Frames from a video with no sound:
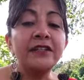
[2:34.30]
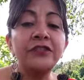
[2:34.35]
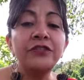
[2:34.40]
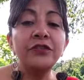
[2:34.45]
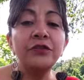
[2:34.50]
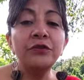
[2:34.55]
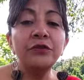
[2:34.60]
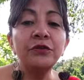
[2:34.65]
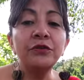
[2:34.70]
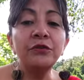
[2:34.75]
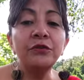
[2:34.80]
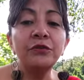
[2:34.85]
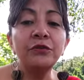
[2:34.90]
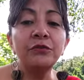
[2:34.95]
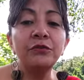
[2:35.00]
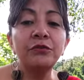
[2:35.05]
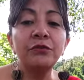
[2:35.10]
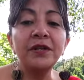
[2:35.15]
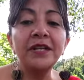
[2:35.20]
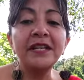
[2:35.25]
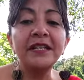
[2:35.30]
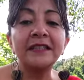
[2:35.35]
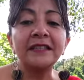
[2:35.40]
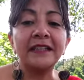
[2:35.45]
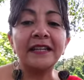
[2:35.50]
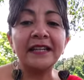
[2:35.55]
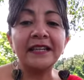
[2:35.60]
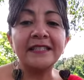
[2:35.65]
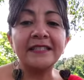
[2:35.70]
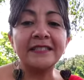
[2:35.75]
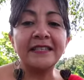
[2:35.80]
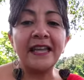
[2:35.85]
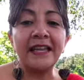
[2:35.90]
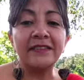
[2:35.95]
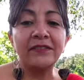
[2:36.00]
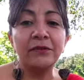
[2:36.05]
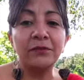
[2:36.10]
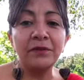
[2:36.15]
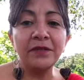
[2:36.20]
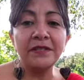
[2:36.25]
do realize
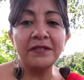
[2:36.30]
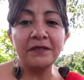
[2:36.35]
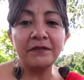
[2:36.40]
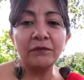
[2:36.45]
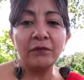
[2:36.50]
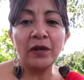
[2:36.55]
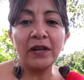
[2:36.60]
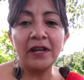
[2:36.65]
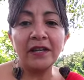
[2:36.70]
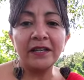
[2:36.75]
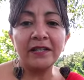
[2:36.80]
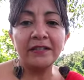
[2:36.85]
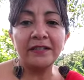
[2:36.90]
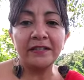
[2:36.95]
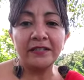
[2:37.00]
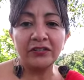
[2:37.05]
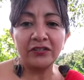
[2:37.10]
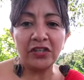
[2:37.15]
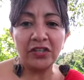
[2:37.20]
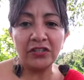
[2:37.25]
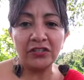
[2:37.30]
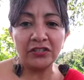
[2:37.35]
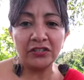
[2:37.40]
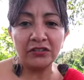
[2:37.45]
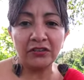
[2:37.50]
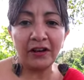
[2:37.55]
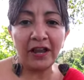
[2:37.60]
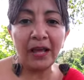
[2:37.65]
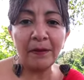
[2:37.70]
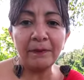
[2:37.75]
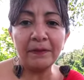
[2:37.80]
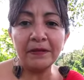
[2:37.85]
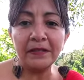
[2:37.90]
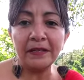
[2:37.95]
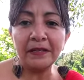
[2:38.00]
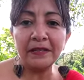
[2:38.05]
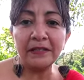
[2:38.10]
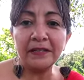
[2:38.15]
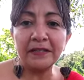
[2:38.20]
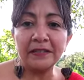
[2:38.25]
that the reason why these changes are
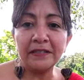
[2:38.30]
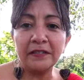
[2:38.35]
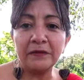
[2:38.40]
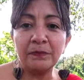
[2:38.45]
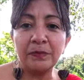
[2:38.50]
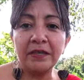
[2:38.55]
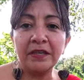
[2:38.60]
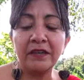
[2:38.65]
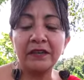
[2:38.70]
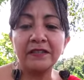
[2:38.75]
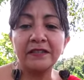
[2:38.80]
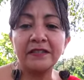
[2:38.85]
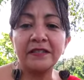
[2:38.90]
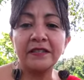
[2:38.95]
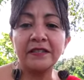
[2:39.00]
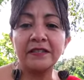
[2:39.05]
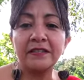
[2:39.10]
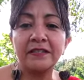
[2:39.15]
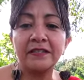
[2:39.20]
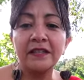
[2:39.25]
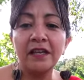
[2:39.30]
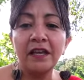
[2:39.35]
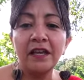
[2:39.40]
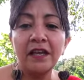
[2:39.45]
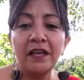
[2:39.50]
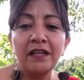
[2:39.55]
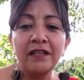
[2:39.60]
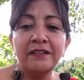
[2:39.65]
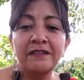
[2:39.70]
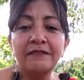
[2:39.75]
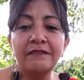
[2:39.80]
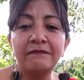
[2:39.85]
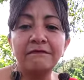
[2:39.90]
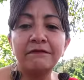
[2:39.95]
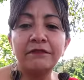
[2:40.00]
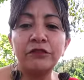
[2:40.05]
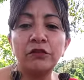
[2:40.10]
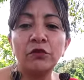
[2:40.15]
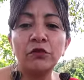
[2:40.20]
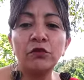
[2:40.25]
happening is because this
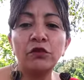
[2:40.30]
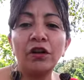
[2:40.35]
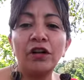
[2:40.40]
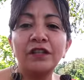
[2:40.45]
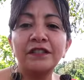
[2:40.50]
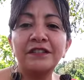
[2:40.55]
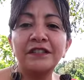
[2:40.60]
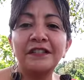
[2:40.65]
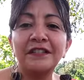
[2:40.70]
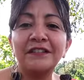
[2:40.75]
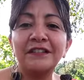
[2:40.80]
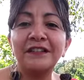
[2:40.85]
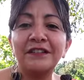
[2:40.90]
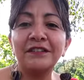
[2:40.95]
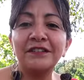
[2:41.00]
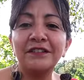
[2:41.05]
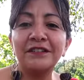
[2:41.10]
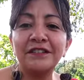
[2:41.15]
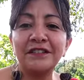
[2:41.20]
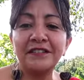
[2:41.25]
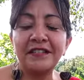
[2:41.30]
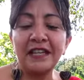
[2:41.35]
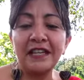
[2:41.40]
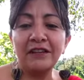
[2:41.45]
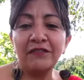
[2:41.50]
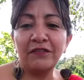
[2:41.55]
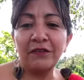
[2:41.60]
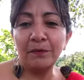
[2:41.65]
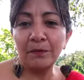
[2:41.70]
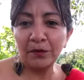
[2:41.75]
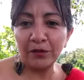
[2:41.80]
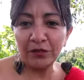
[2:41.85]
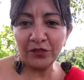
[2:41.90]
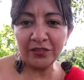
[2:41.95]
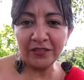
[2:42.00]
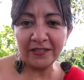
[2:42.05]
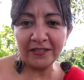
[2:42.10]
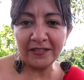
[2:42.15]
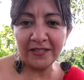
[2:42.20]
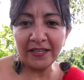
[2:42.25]
so-called declared state of
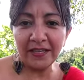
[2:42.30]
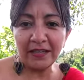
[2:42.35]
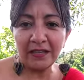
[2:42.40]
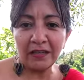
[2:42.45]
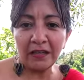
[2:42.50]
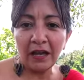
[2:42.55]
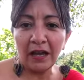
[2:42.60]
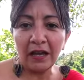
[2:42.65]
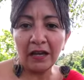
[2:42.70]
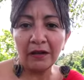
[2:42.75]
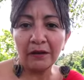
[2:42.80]
emergency